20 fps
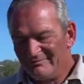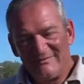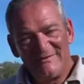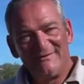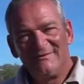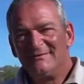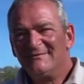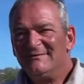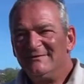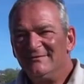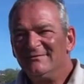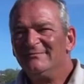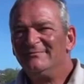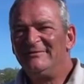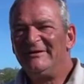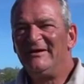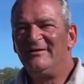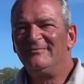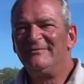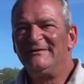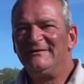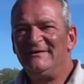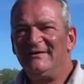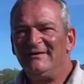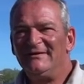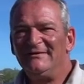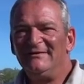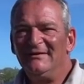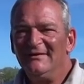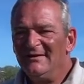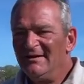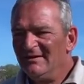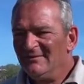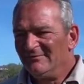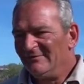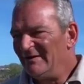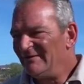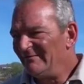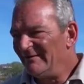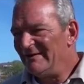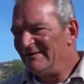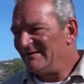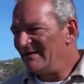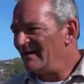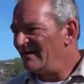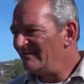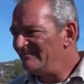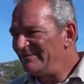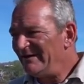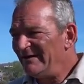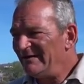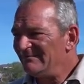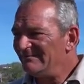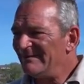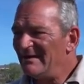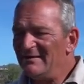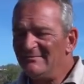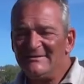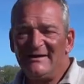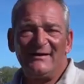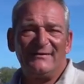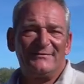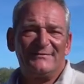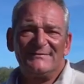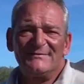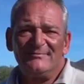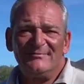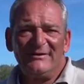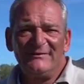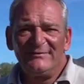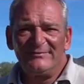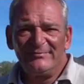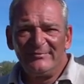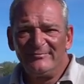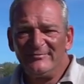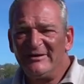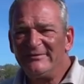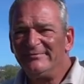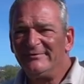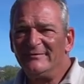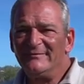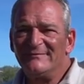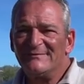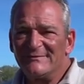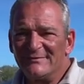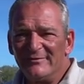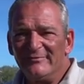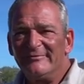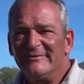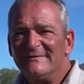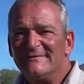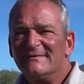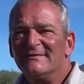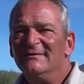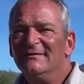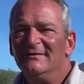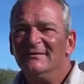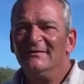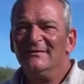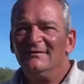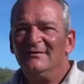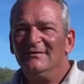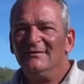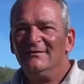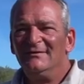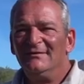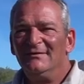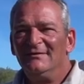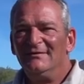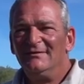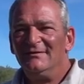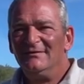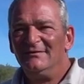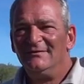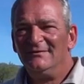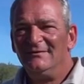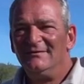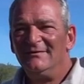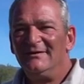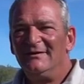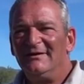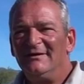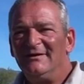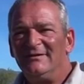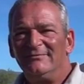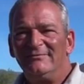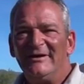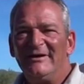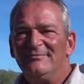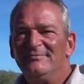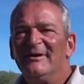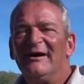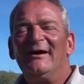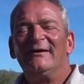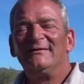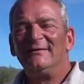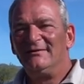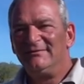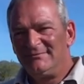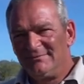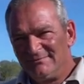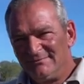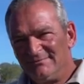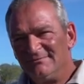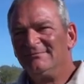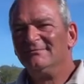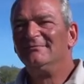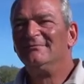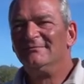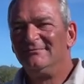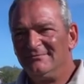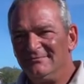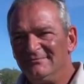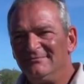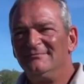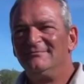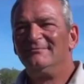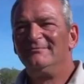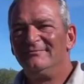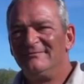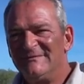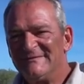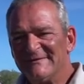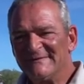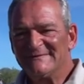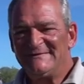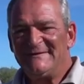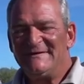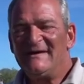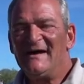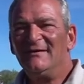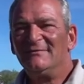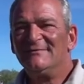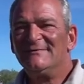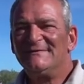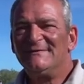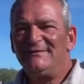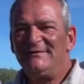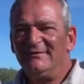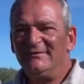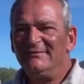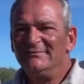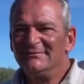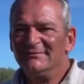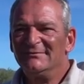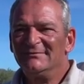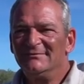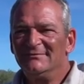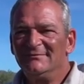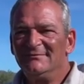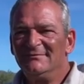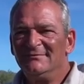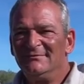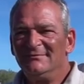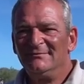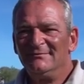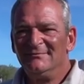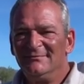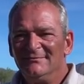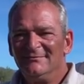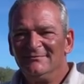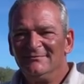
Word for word: you'll you'll be able to get. Right, right now, I'm paying five dollars a month for my phone service. Amazing. Uh, Red Pocket. Very cool. Sixty dollars a year. Wow.